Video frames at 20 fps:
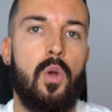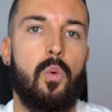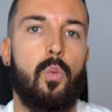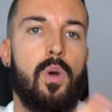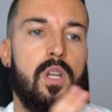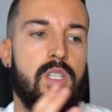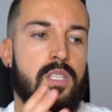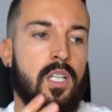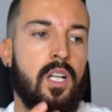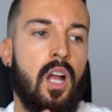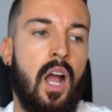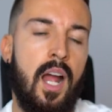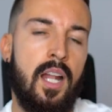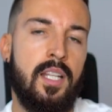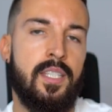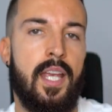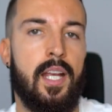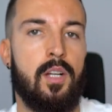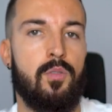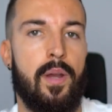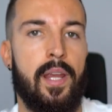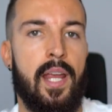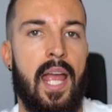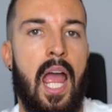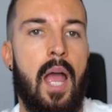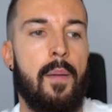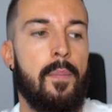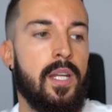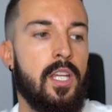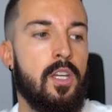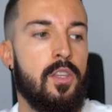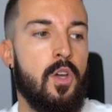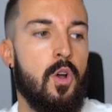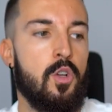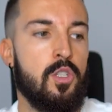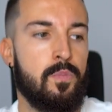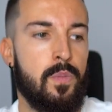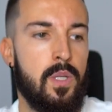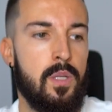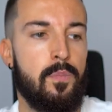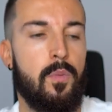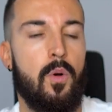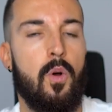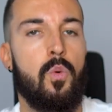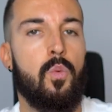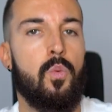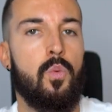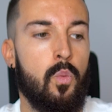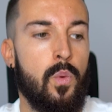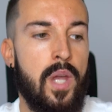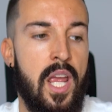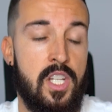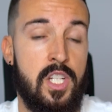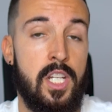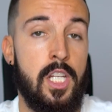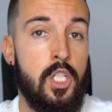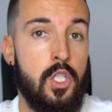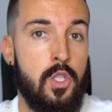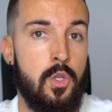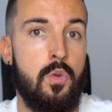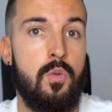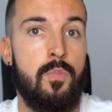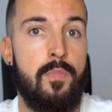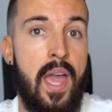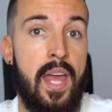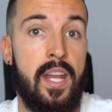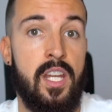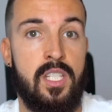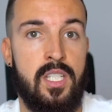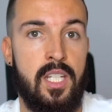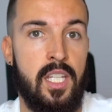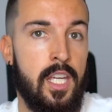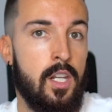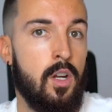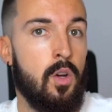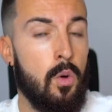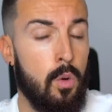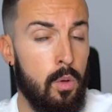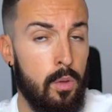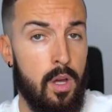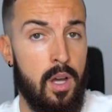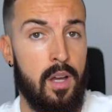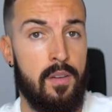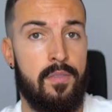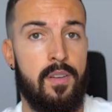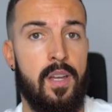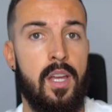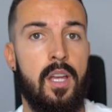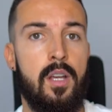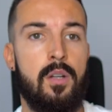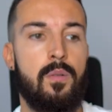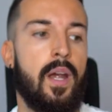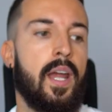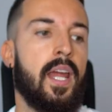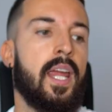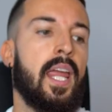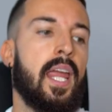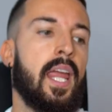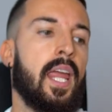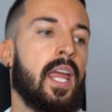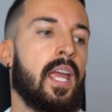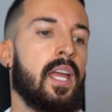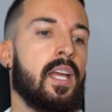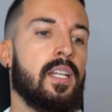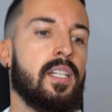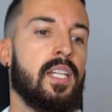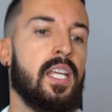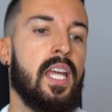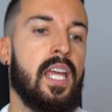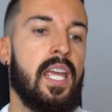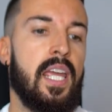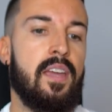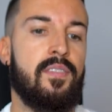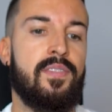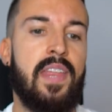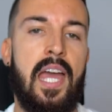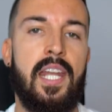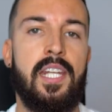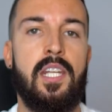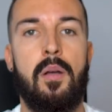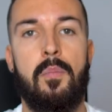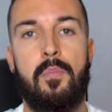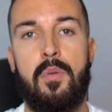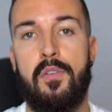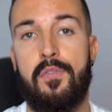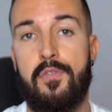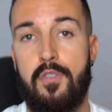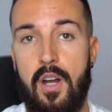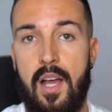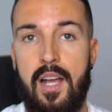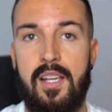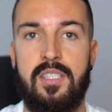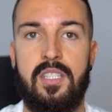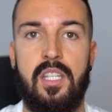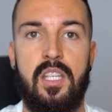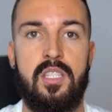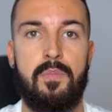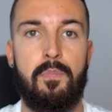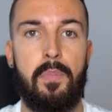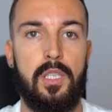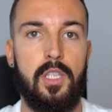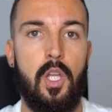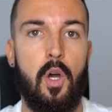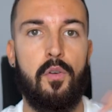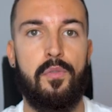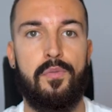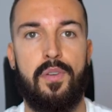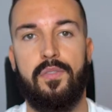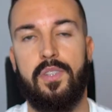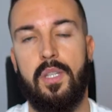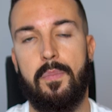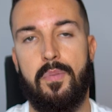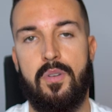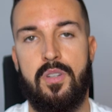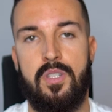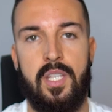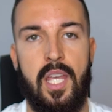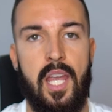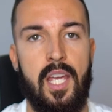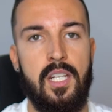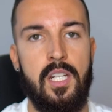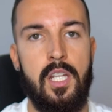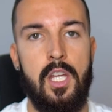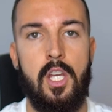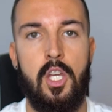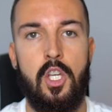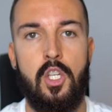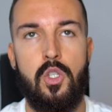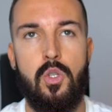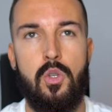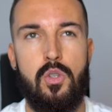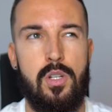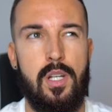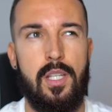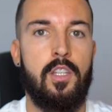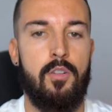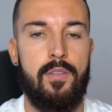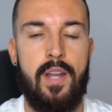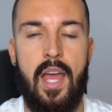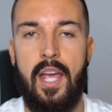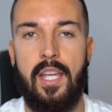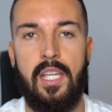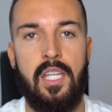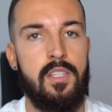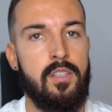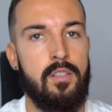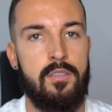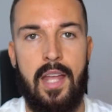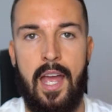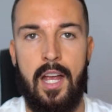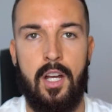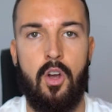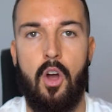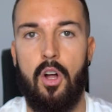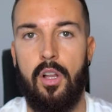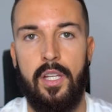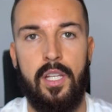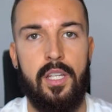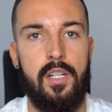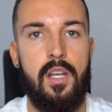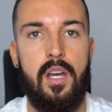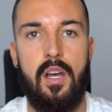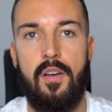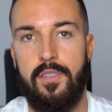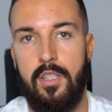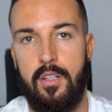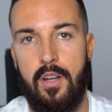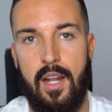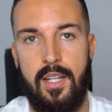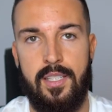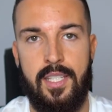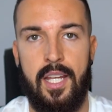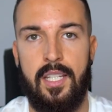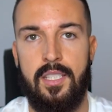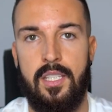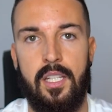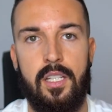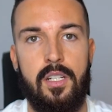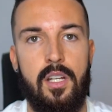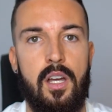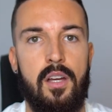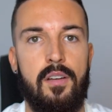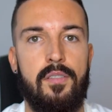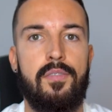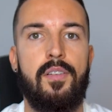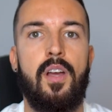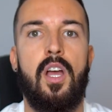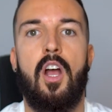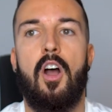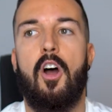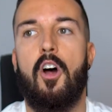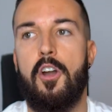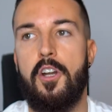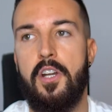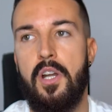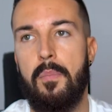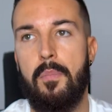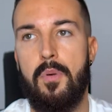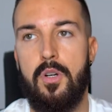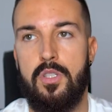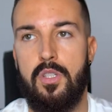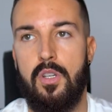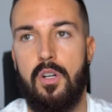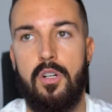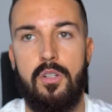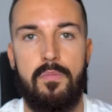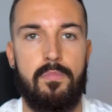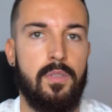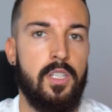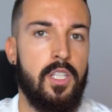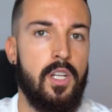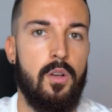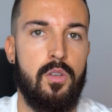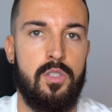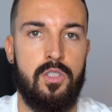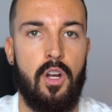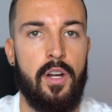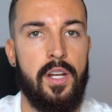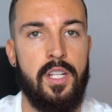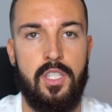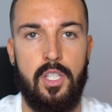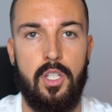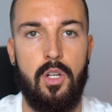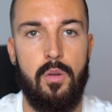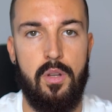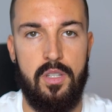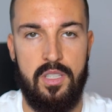what is the contact rate? How many of those people we actually do manage to get a hold of, right? And if that number for us is below 50%, usually they're either not calling enough, they're not texting enough, our numbers are, starting to go to